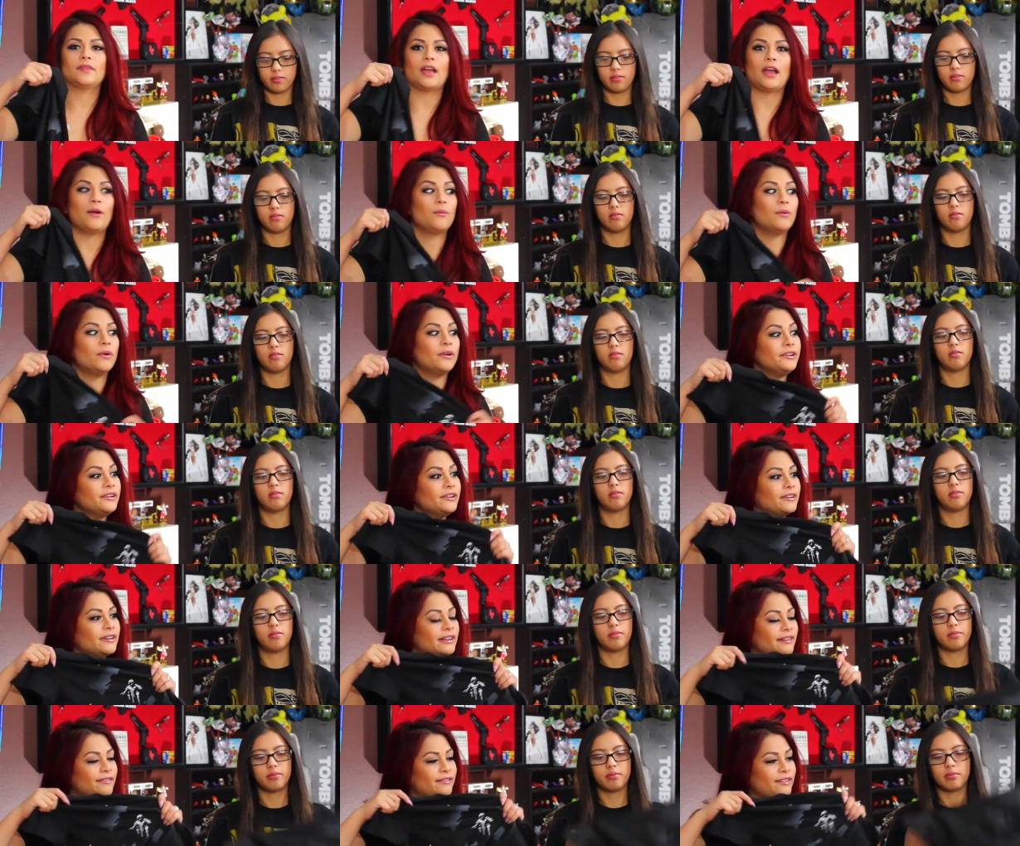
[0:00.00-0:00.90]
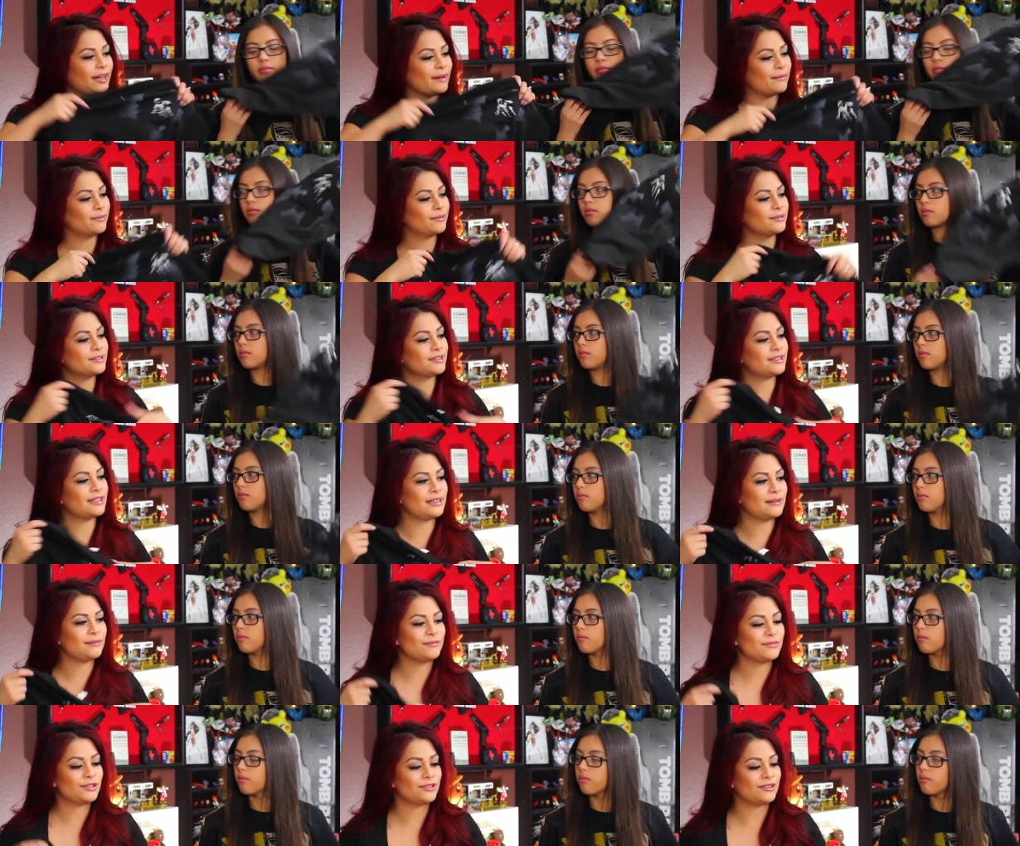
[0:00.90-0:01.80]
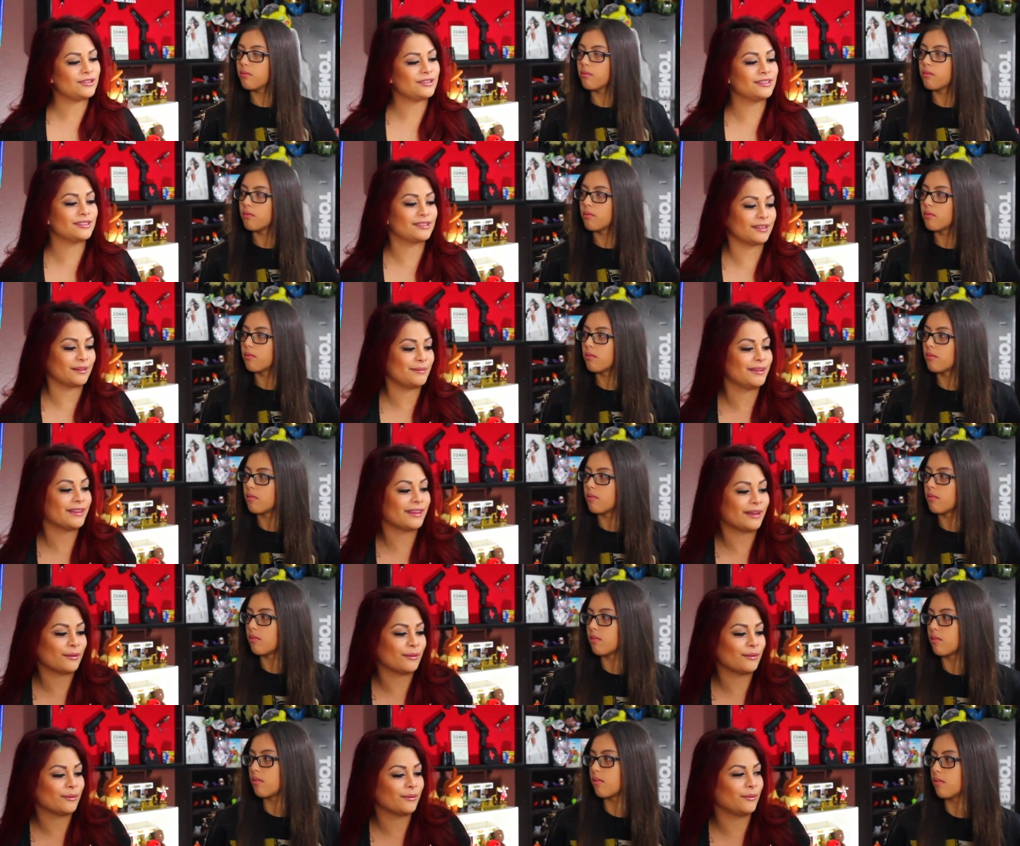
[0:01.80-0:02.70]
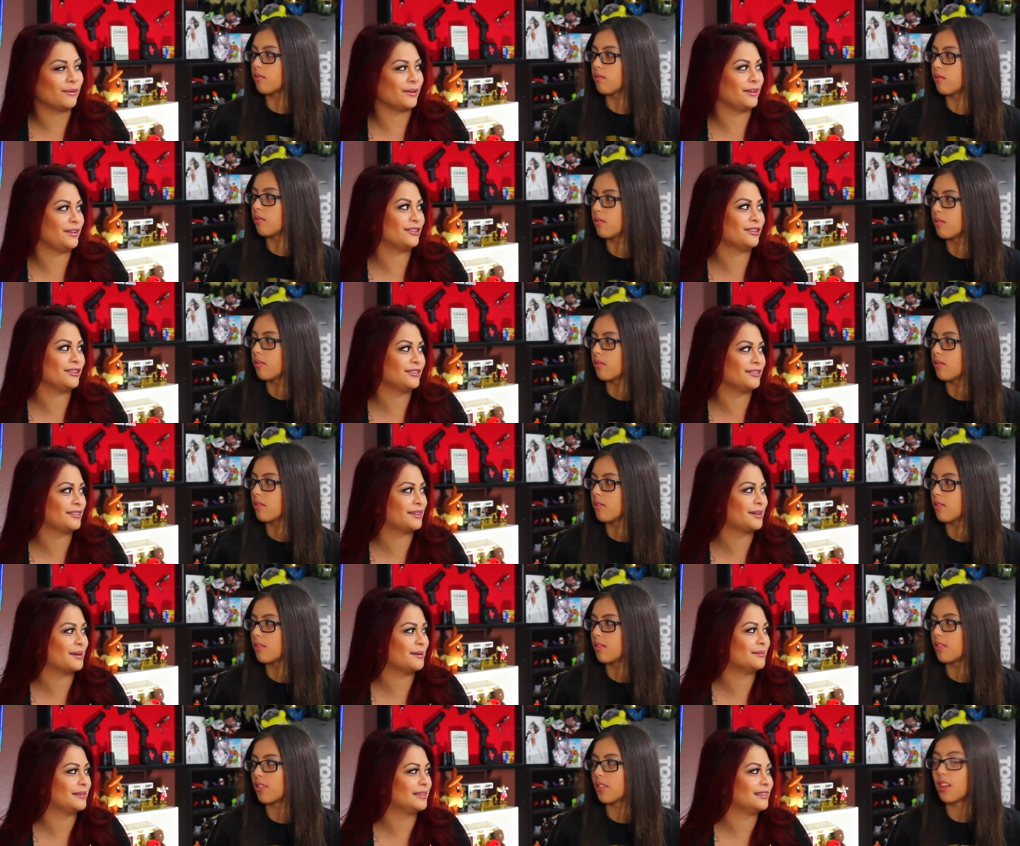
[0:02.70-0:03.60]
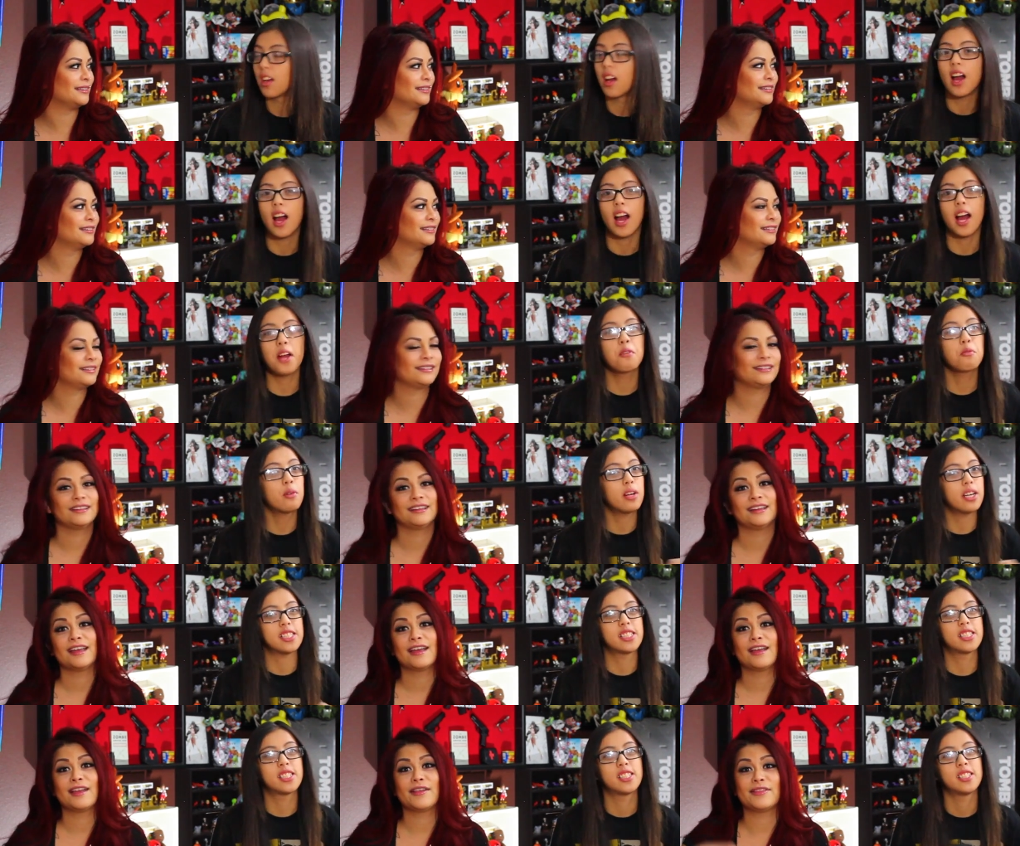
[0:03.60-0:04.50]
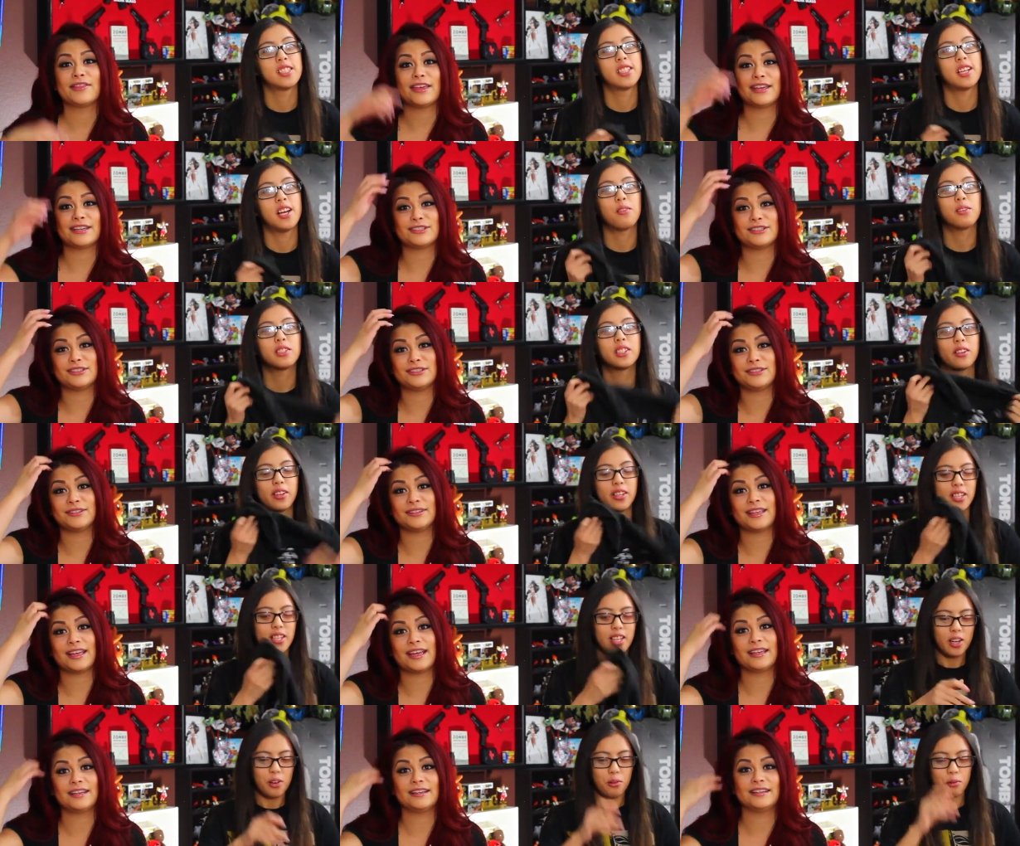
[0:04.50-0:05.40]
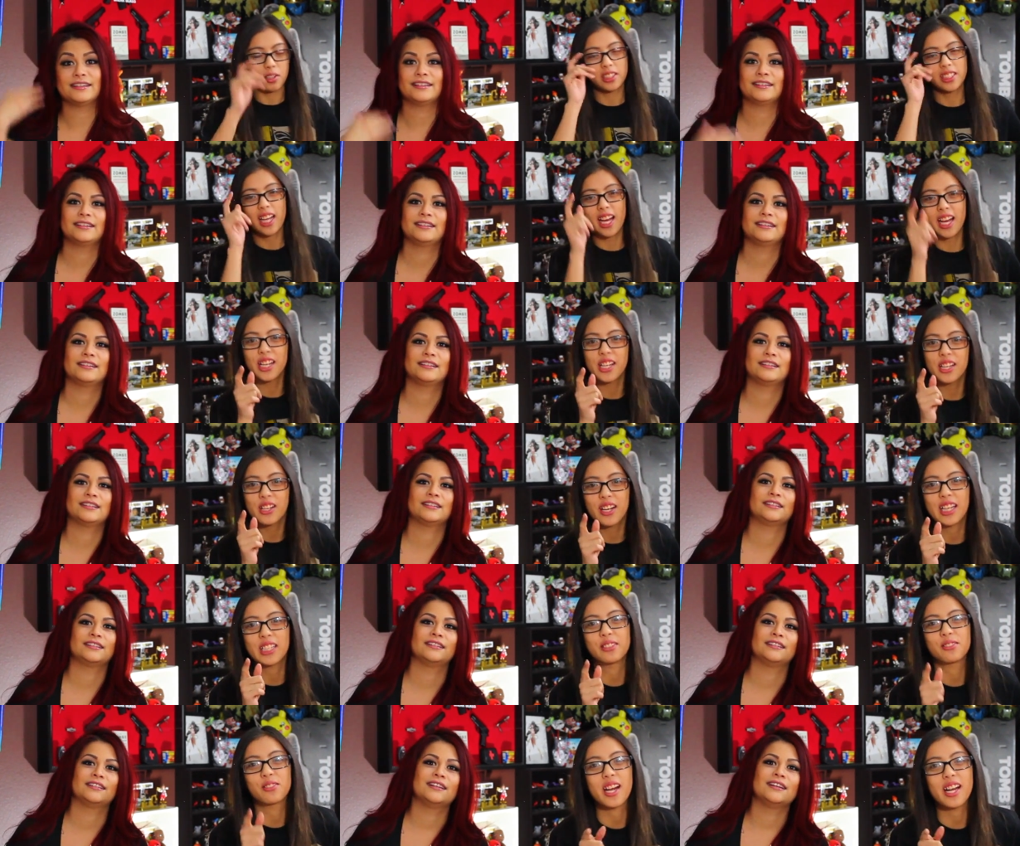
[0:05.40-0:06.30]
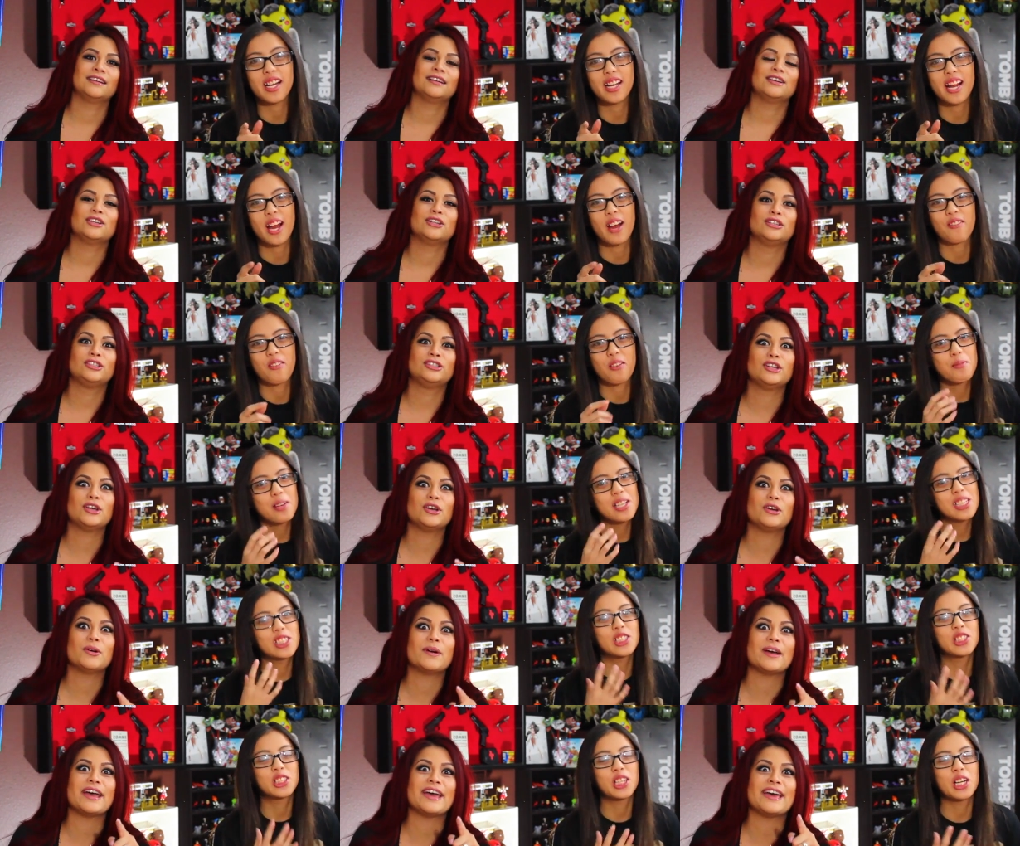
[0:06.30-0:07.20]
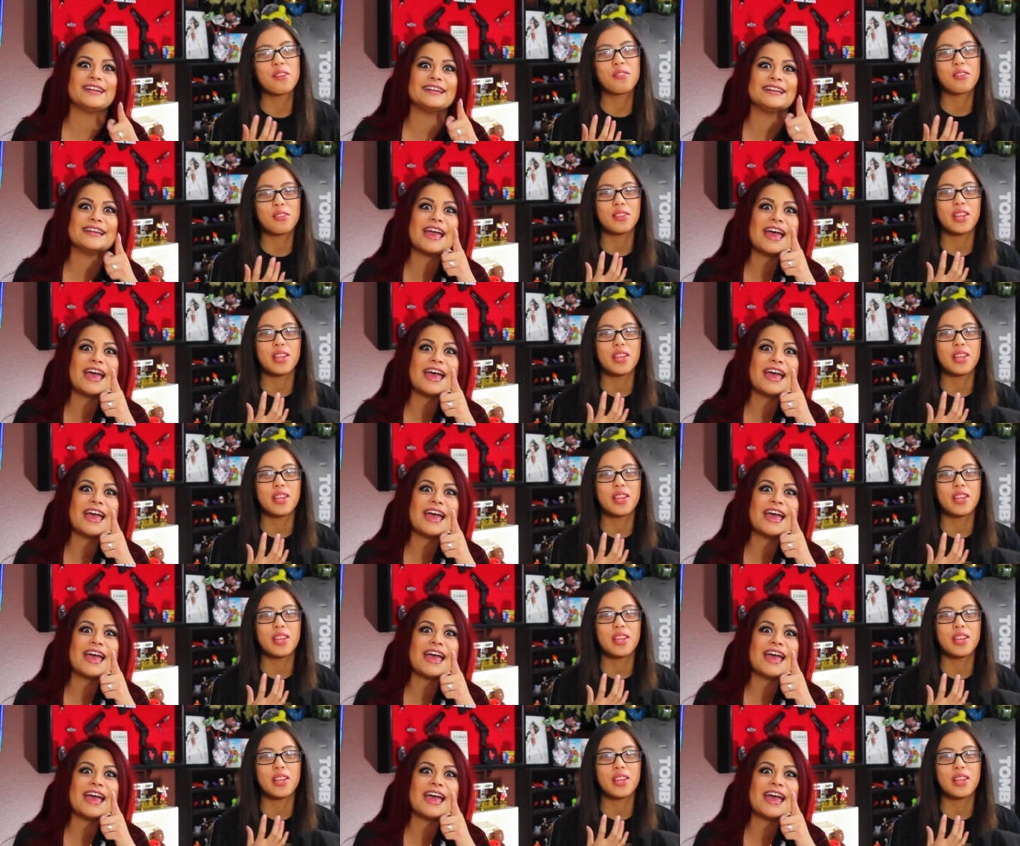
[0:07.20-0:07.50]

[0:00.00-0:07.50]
Speaker 1: I wonder if April's theme is going to be like, winter's coming. I wish.
Speaker 2: They should do that. We're telling you guys right now. Do it